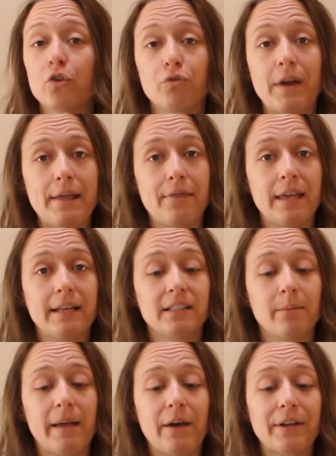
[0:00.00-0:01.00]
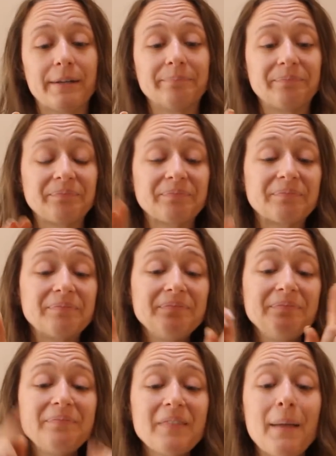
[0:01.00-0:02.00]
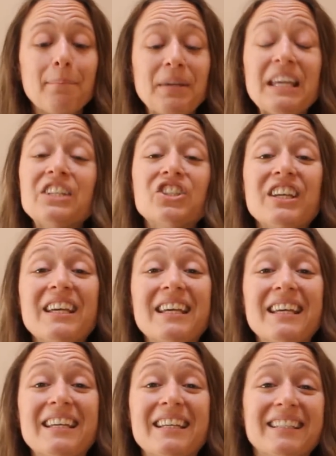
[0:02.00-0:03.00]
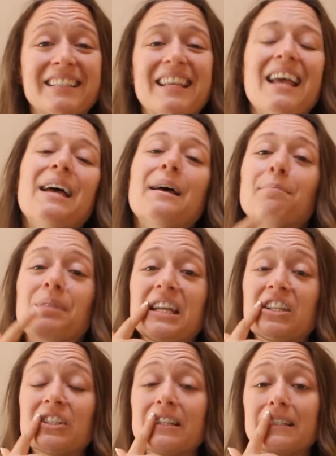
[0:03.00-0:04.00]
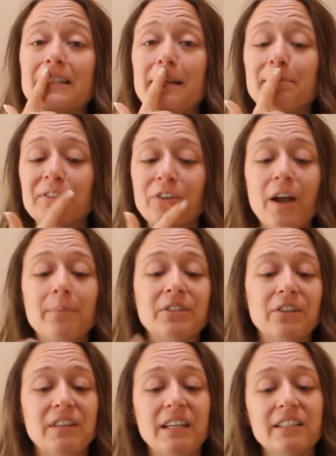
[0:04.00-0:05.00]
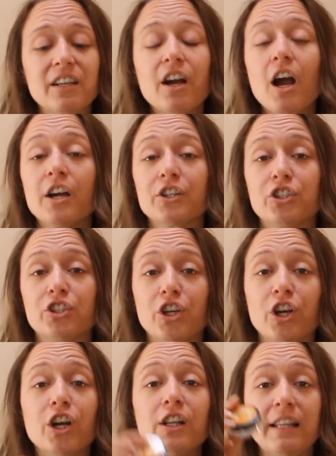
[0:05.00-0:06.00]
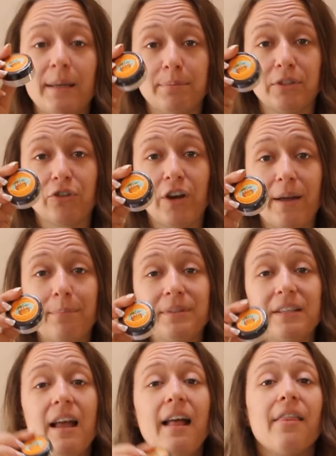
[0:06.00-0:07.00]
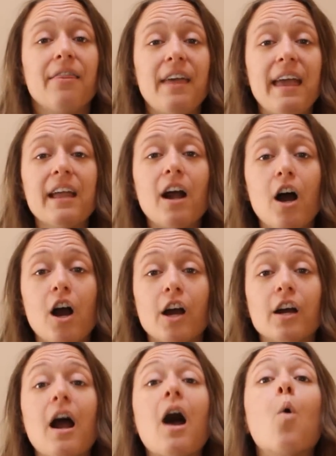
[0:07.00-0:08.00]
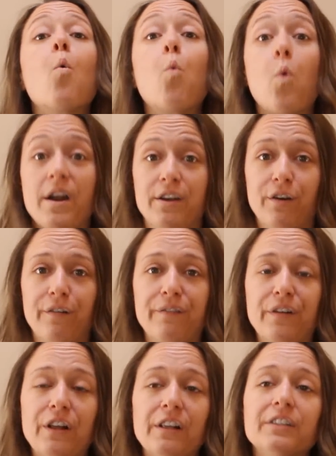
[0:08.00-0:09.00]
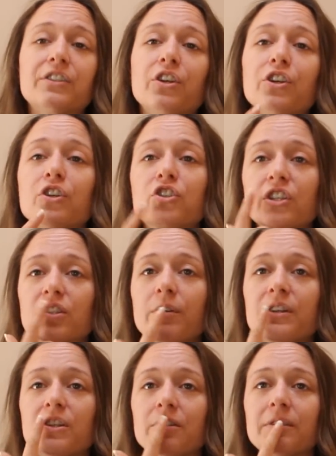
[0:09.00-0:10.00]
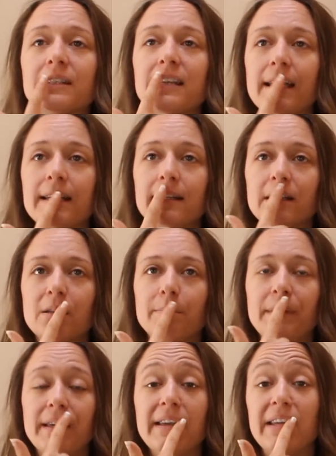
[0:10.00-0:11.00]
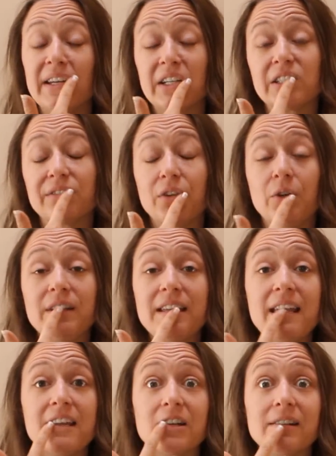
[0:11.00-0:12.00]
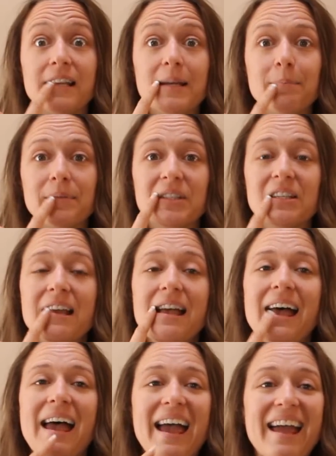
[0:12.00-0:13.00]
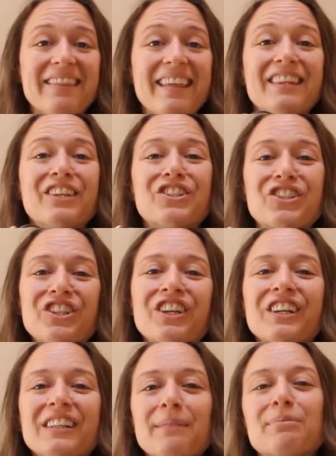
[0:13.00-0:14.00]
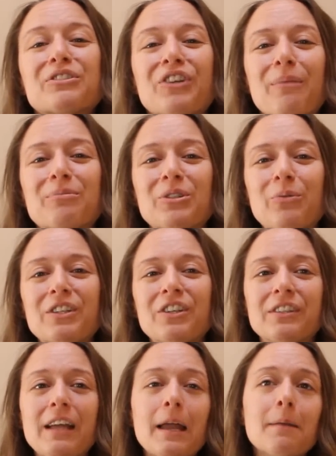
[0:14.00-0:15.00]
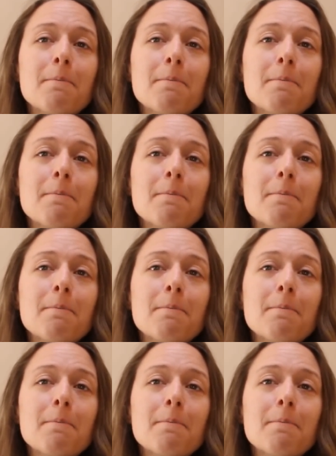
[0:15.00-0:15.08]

great things about it. Peaches! Peaches lip scrub. So these are our sugar lip scrubs. They are wonderful. So you're just going to use a tiny little bit and exfoliate your lips. And then they're sugar lip scrubs. So when you're done,